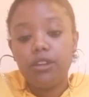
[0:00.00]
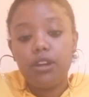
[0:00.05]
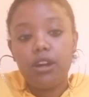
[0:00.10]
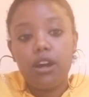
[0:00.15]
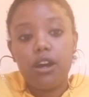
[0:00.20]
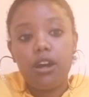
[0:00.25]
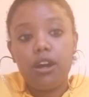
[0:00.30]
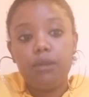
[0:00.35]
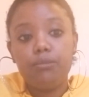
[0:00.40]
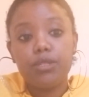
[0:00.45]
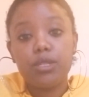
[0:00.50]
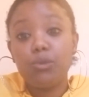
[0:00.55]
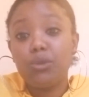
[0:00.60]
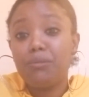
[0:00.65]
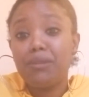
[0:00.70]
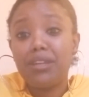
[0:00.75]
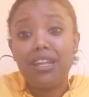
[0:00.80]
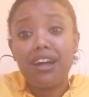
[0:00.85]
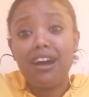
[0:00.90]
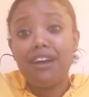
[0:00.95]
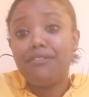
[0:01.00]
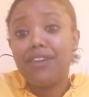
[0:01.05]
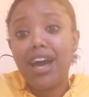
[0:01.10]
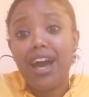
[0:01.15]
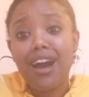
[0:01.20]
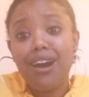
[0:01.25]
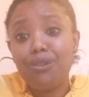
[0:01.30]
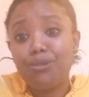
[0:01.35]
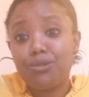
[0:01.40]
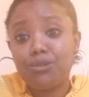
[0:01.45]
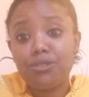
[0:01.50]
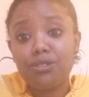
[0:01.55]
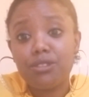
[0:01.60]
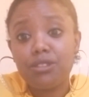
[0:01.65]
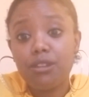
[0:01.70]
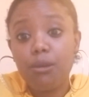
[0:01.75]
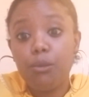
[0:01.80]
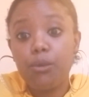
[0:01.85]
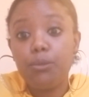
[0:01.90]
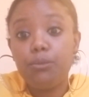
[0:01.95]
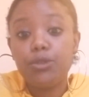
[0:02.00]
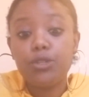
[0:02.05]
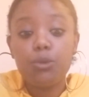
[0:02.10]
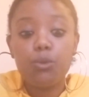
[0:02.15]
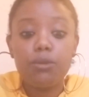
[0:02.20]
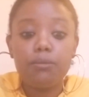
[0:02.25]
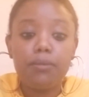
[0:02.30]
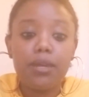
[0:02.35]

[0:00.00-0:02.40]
Someone may not have a house. Someone